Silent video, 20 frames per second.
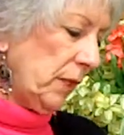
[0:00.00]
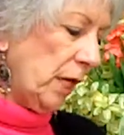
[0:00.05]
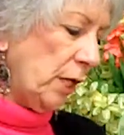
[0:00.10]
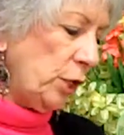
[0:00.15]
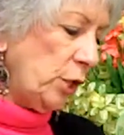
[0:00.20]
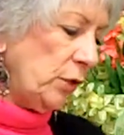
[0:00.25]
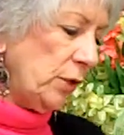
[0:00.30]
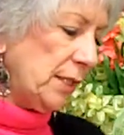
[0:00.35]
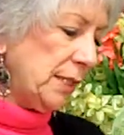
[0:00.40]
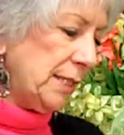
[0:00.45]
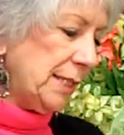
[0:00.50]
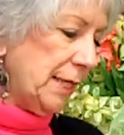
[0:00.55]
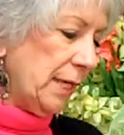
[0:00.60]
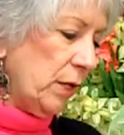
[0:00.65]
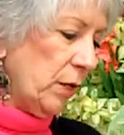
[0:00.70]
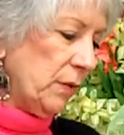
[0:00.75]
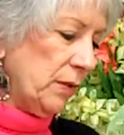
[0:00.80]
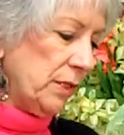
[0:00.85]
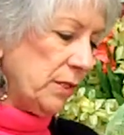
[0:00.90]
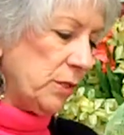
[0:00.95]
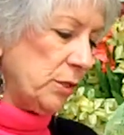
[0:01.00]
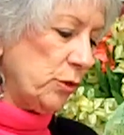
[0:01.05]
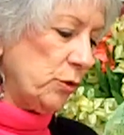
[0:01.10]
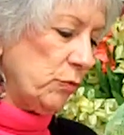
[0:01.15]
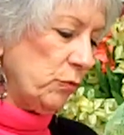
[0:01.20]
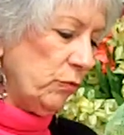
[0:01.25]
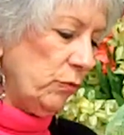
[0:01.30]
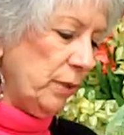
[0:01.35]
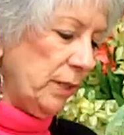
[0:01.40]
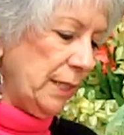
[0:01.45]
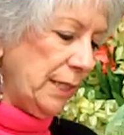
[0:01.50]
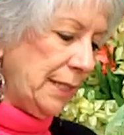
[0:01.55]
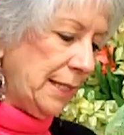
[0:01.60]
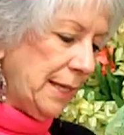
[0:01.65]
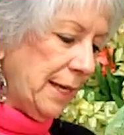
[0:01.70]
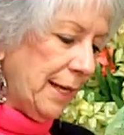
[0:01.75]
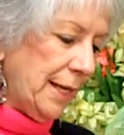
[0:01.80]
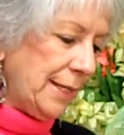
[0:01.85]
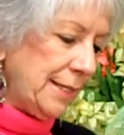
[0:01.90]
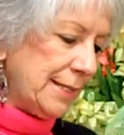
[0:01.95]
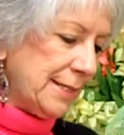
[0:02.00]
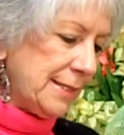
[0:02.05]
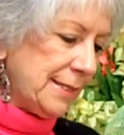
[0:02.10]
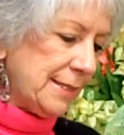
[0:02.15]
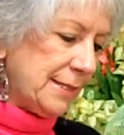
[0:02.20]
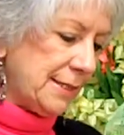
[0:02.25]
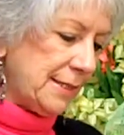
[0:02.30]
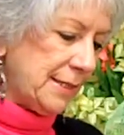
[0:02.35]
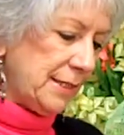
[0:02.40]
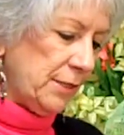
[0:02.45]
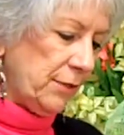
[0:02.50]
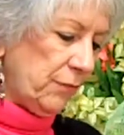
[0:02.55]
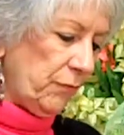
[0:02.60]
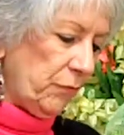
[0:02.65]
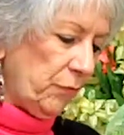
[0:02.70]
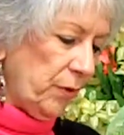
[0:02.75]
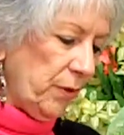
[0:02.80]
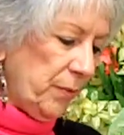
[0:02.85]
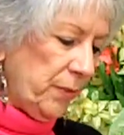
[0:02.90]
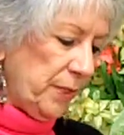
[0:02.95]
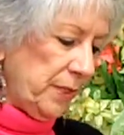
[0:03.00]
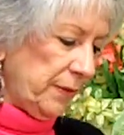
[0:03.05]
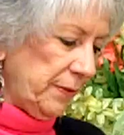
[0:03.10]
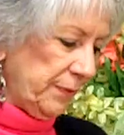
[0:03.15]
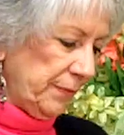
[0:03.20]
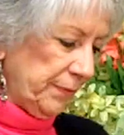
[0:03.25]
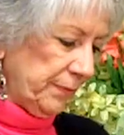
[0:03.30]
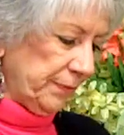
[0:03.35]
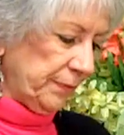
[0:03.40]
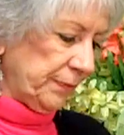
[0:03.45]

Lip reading: And you can tell this is a really nice stiff ribbon.